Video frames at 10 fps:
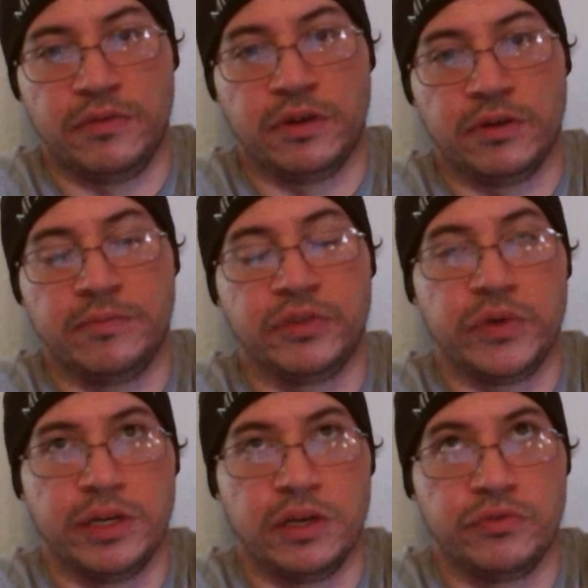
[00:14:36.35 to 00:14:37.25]
or
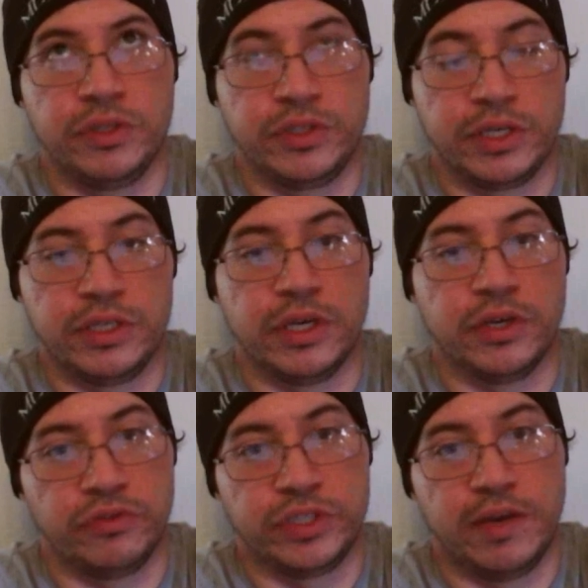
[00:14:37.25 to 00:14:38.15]
between 160 and
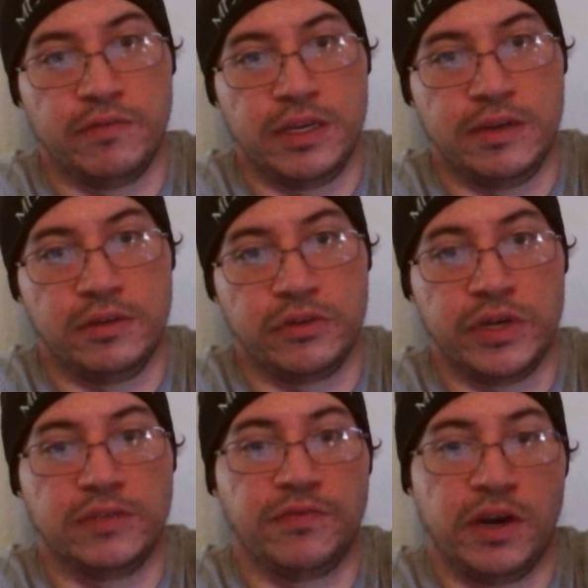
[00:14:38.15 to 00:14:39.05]
170
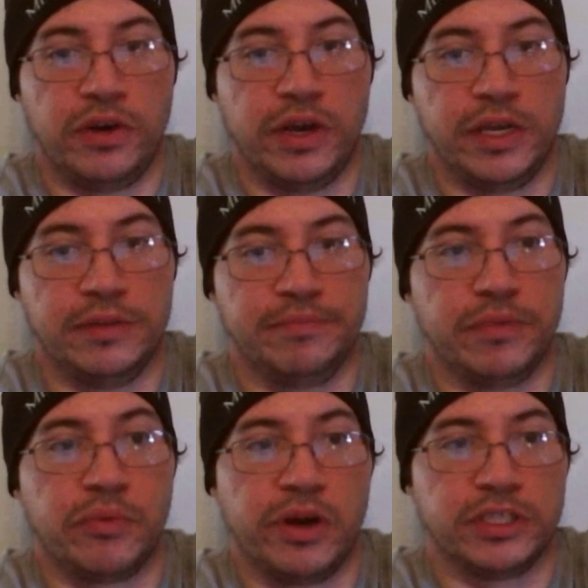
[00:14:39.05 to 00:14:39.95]
degrees Fahrenheit,
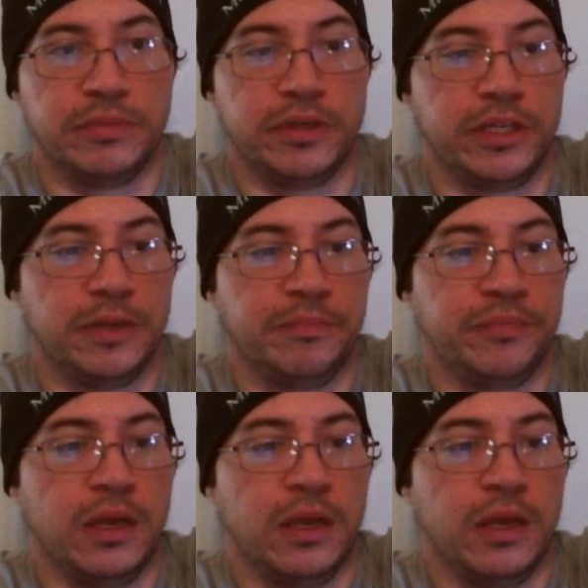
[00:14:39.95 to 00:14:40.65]
approximately.